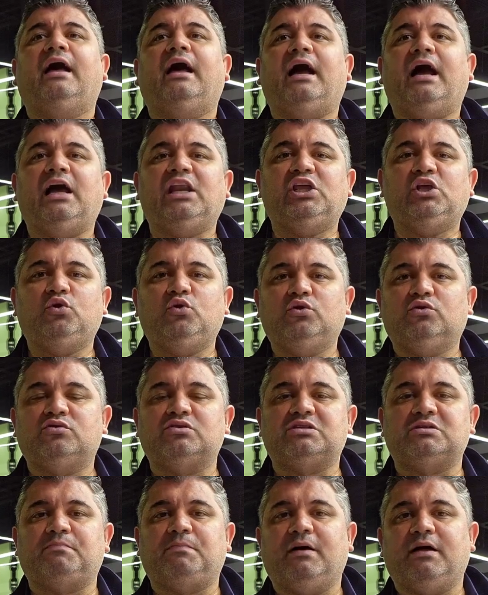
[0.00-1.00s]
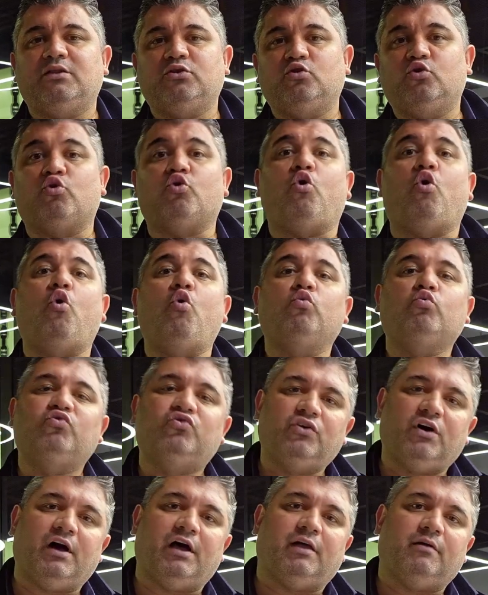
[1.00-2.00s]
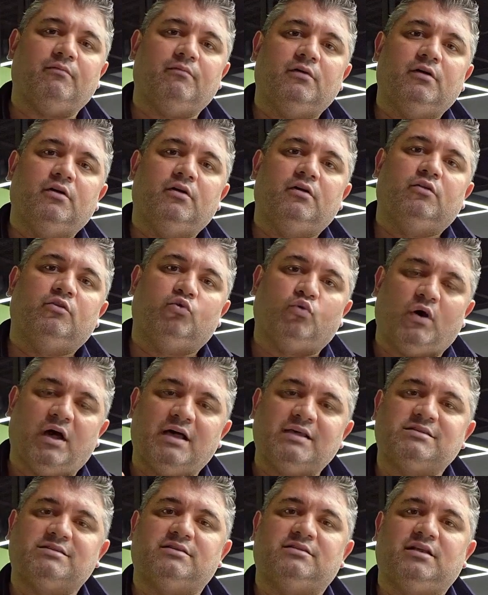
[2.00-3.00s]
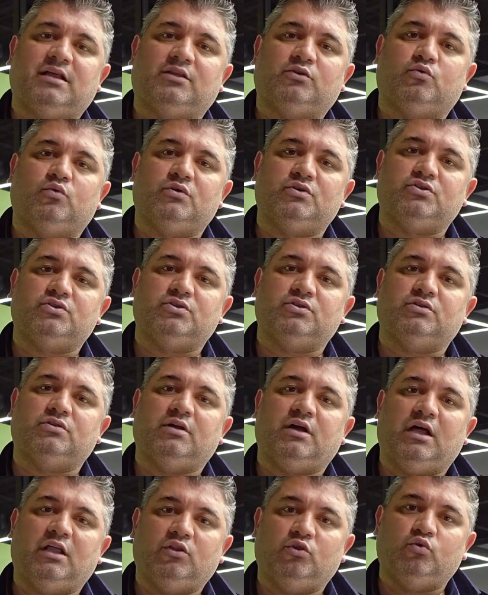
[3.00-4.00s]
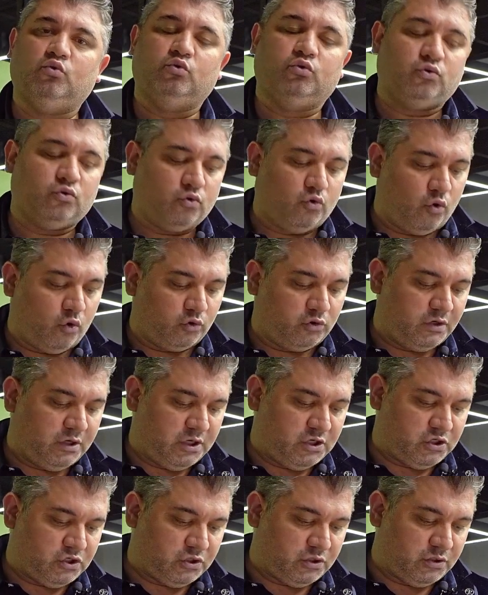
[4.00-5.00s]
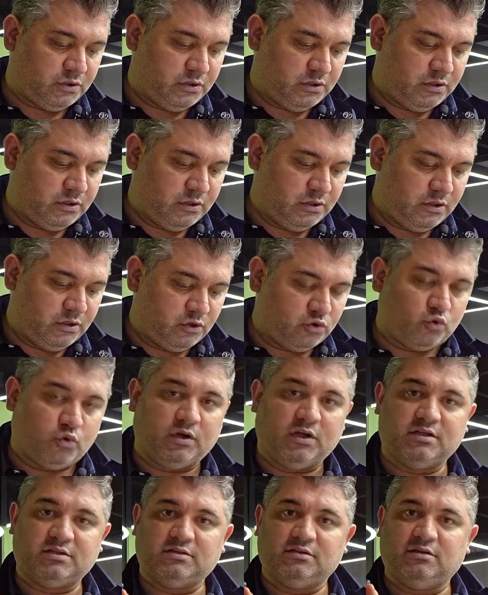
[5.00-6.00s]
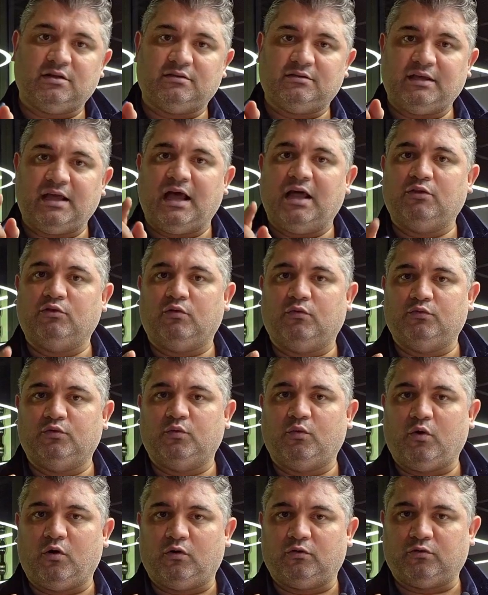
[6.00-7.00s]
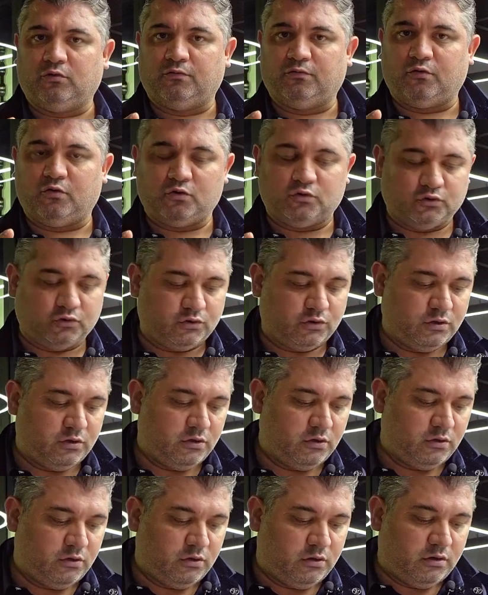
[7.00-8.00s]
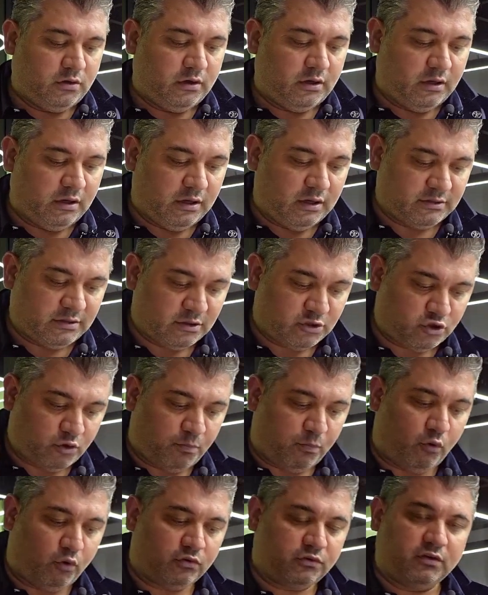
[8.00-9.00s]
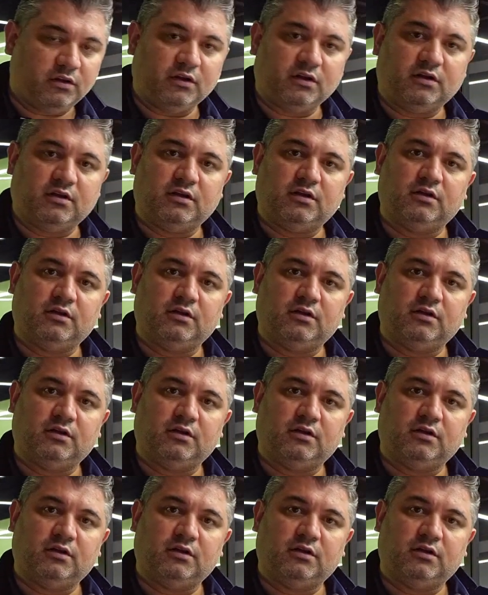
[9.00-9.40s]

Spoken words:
and you need to spend your own time to answer that question and do the coordination. So it's not the end of the world, of course. As a supporting